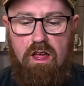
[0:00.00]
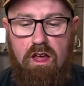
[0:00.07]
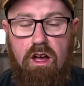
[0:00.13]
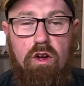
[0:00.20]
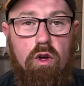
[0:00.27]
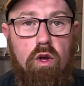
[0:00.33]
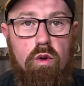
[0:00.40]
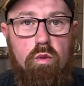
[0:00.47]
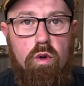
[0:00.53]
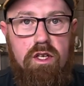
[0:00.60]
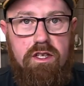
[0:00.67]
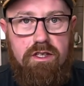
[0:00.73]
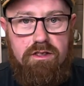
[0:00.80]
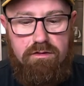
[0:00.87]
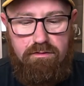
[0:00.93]
All
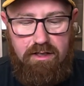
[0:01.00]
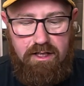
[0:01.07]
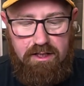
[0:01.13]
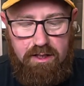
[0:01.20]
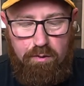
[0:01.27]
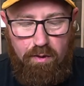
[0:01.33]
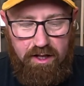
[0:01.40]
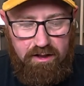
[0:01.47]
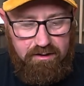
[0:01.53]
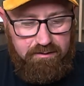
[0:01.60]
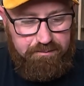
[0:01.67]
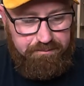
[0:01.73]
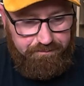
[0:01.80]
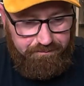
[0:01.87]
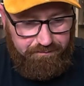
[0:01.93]
works really
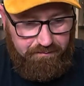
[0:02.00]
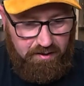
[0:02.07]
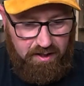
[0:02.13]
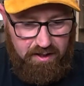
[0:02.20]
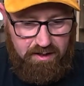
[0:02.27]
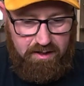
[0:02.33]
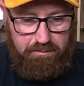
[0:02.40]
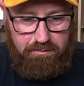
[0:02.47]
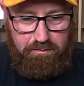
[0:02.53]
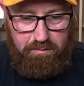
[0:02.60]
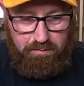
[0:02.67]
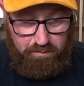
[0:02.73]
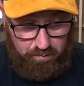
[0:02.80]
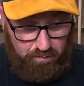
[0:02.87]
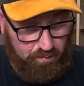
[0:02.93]
well
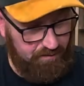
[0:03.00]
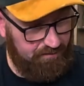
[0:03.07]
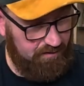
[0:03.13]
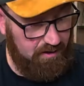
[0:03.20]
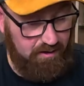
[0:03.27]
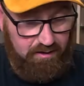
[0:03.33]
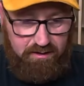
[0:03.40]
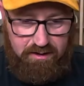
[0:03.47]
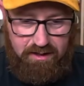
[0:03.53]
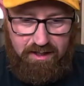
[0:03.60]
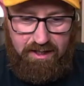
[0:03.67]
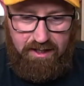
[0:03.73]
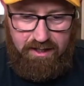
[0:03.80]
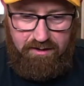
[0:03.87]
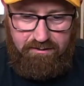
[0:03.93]
with the
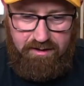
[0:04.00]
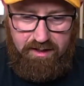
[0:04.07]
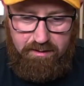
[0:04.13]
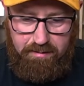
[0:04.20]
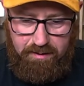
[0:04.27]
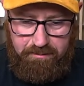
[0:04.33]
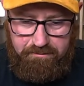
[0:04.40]
higher rib.